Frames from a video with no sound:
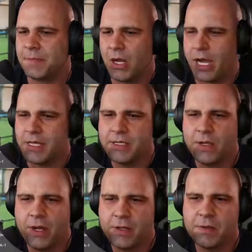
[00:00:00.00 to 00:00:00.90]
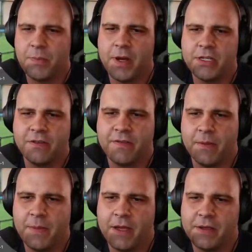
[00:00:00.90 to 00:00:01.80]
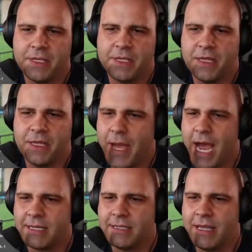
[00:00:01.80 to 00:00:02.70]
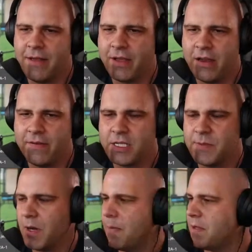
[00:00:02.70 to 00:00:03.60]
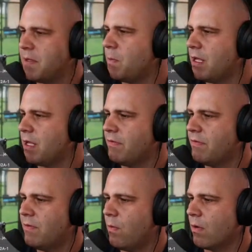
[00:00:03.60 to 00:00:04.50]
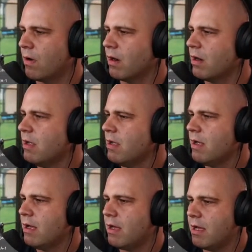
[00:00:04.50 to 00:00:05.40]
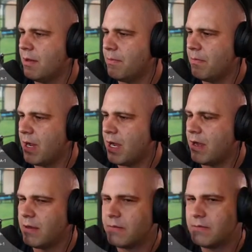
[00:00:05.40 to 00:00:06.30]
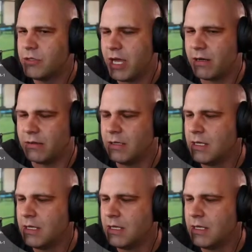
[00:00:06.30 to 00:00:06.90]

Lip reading: Okay, so here's a bunch of thumbnails in the past that I've kind of experimented with for my channel.